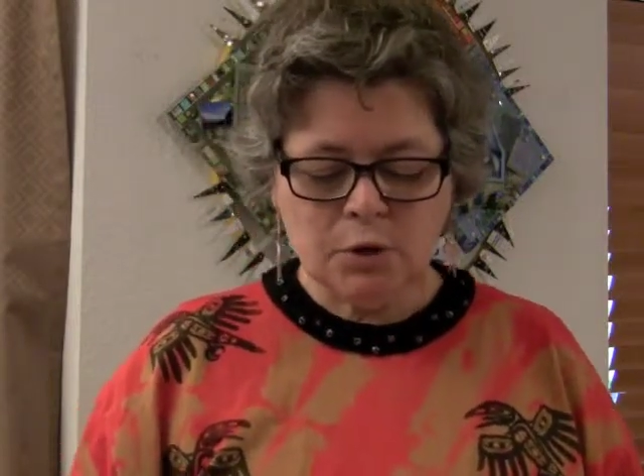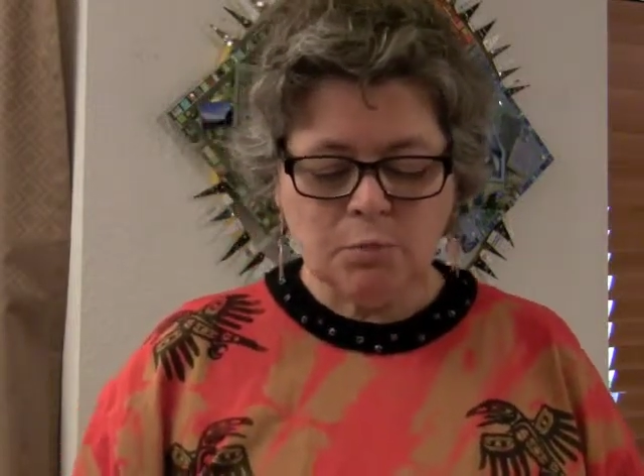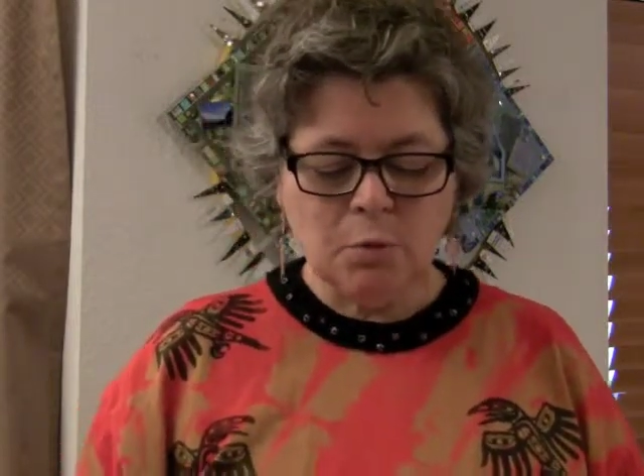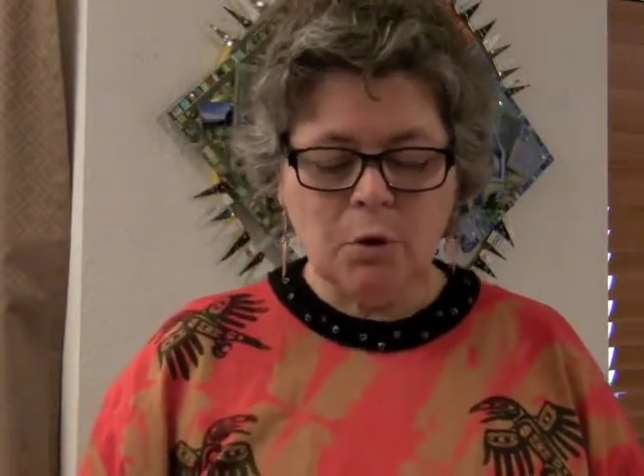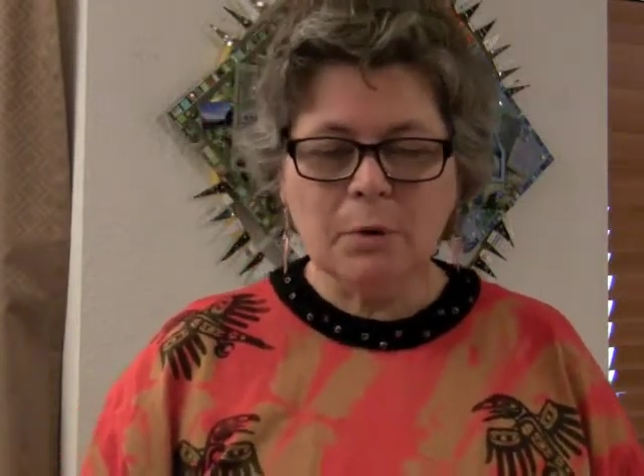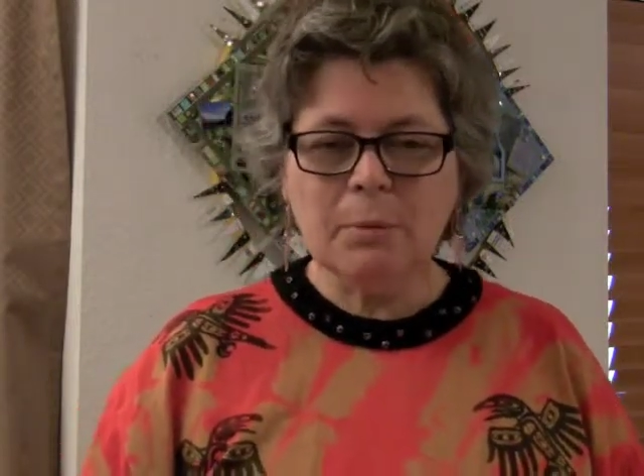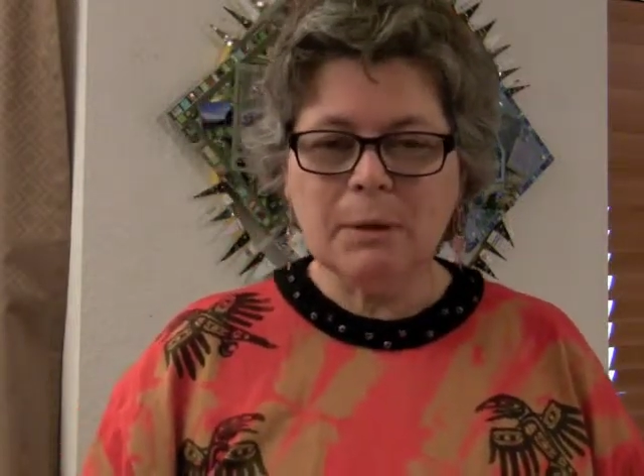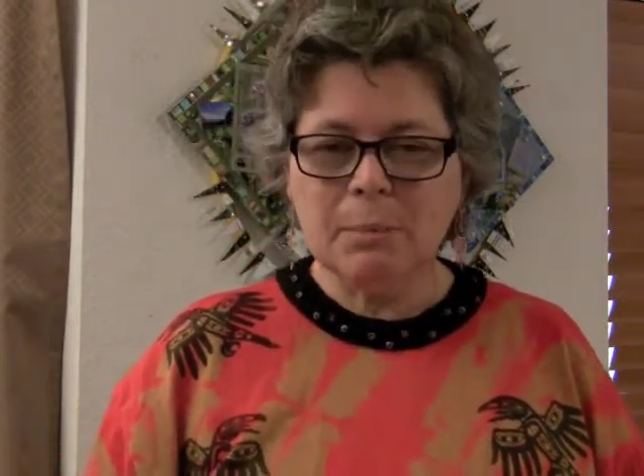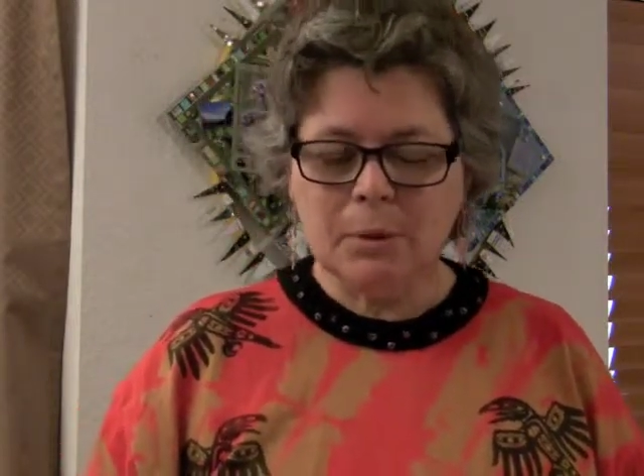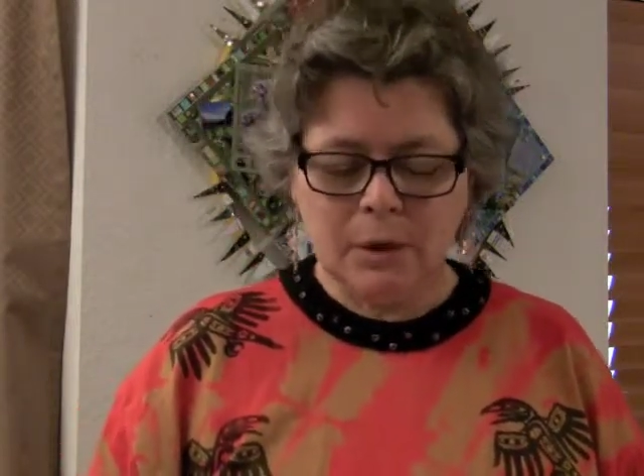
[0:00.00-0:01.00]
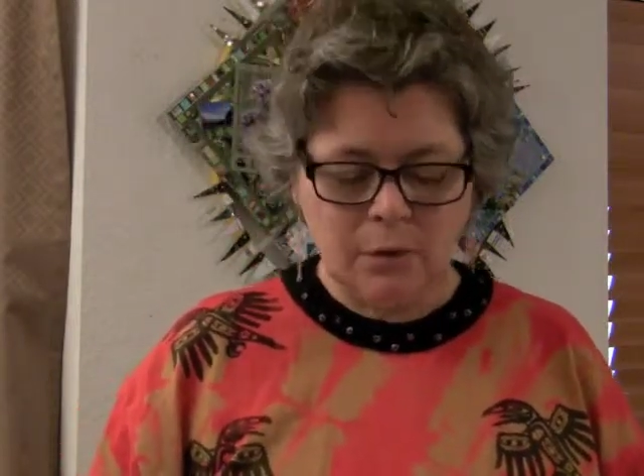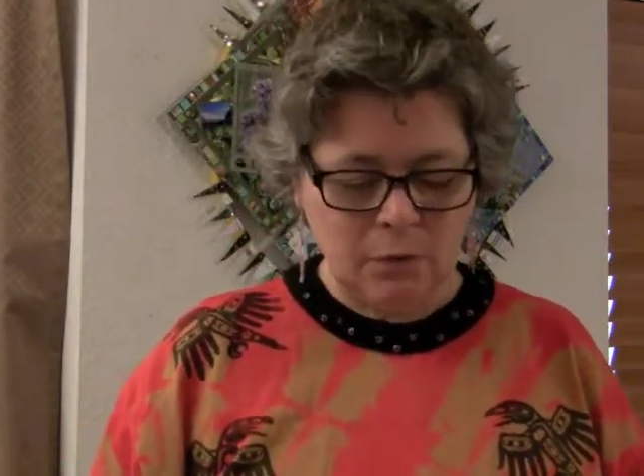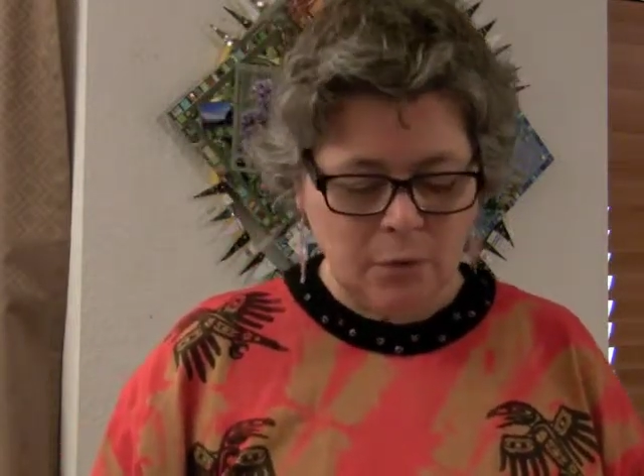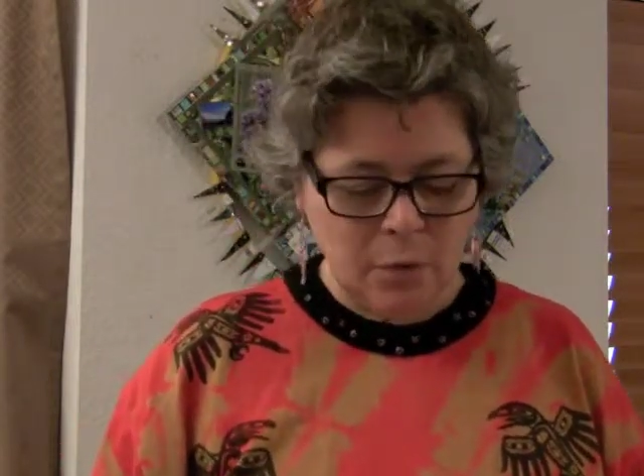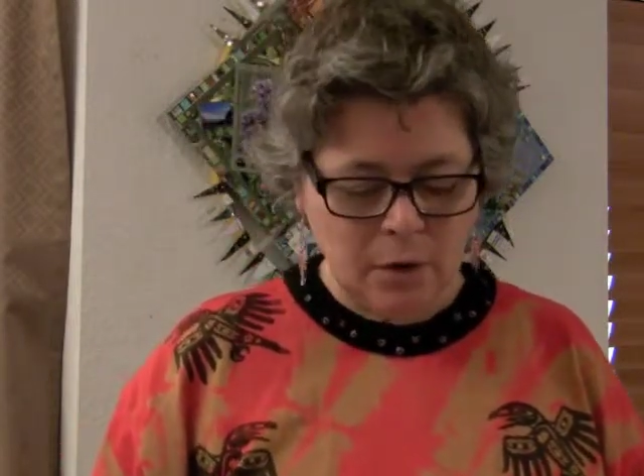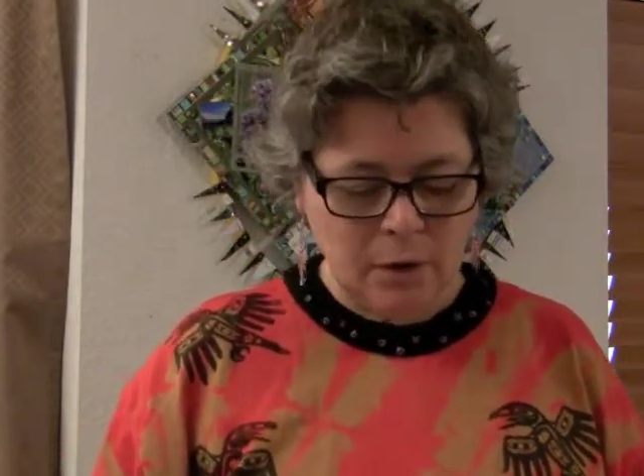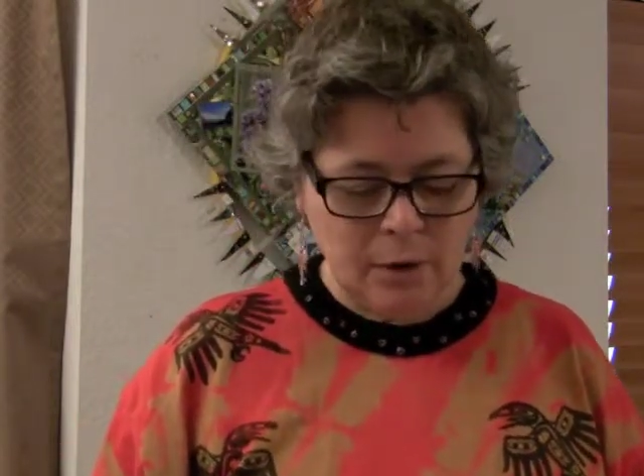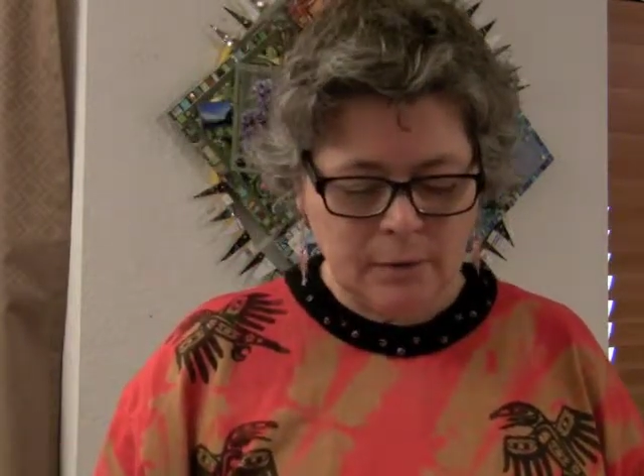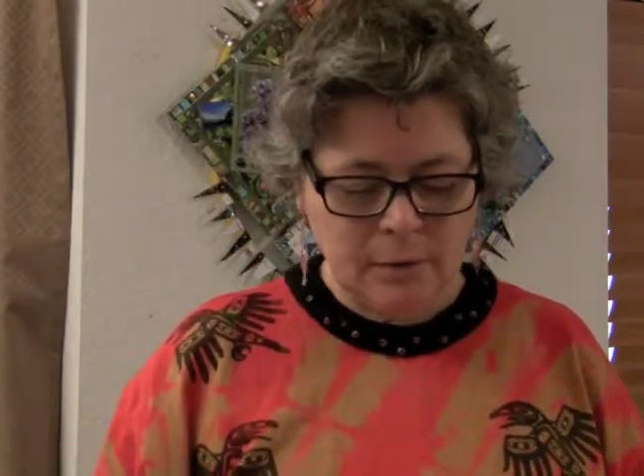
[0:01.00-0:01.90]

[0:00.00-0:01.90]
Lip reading: which more people can afford.